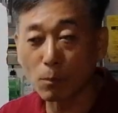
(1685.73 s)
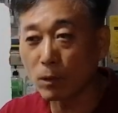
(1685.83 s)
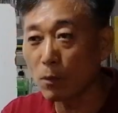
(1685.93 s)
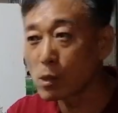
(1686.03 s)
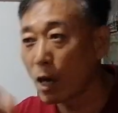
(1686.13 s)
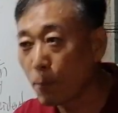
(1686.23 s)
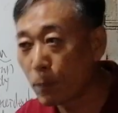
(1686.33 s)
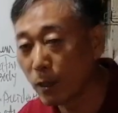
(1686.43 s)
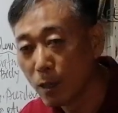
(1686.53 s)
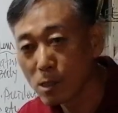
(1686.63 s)
sometimes
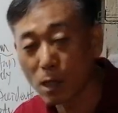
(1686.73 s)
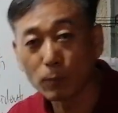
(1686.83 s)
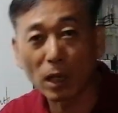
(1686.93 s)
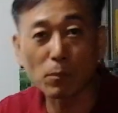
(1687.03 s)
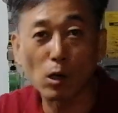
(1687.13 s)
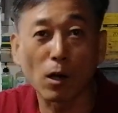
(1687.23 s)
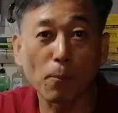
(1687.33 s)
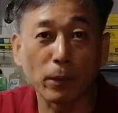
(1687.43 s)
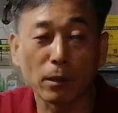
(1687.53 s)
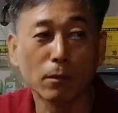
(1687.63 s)
happy, sometimes
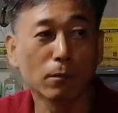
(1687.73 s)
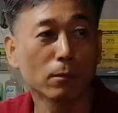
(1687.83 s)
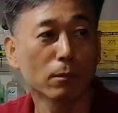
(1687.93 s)
unhappy.